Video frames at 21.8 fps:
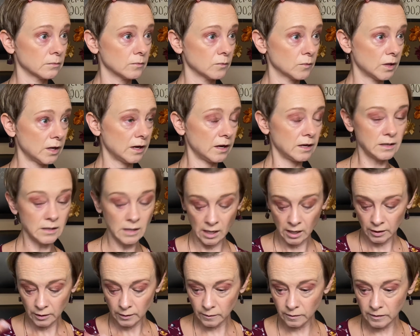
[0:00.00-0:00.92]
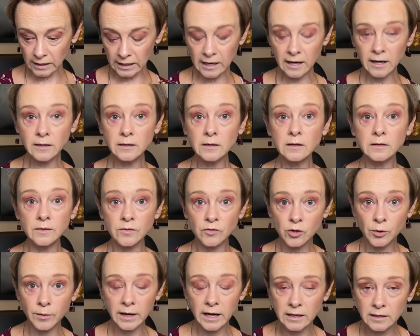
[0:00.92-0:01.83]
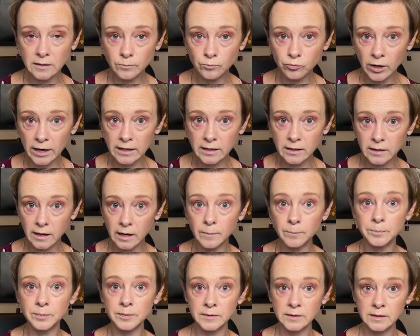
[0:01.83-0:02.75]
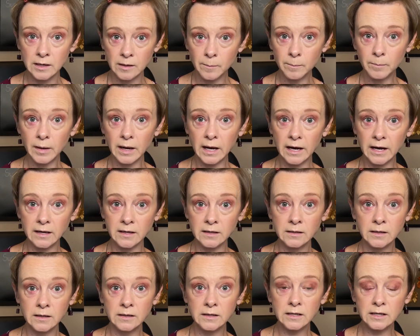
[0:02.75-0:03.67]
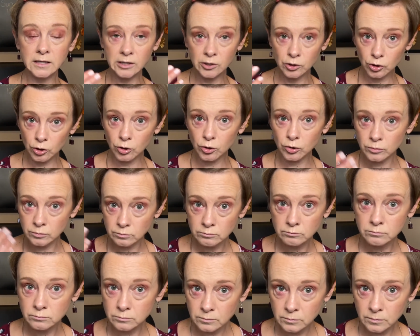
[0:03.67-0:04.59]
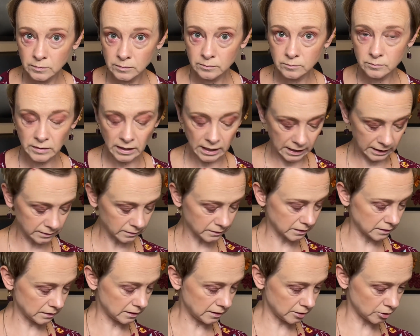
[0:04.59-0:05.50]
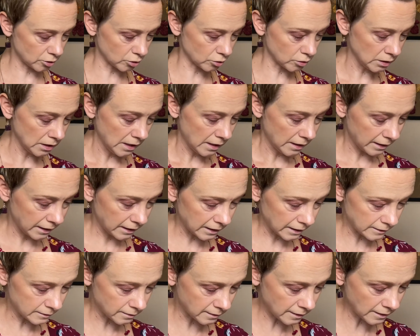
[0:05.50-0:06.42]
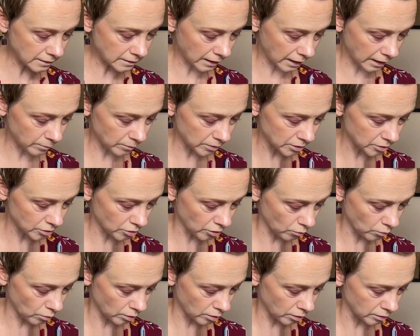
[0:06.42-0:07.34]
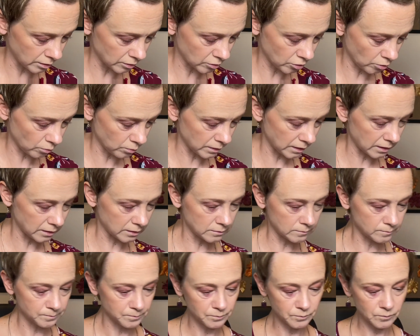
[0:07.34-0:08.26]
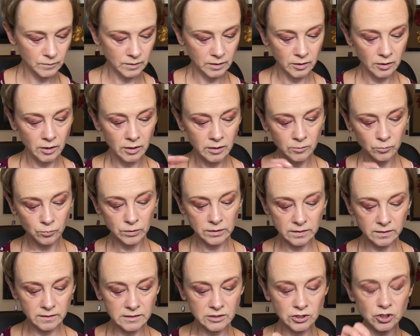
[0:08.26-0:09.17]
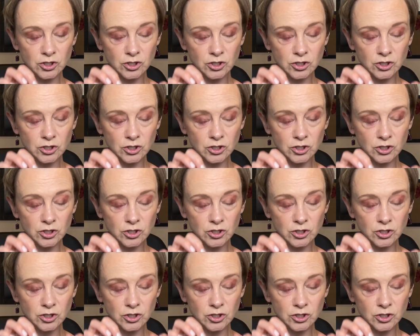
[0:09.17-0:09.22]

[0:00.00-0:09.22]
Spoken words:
Okay, then let's go ahead and brighten up my inner eyelid here, and I think I'm going to go in with this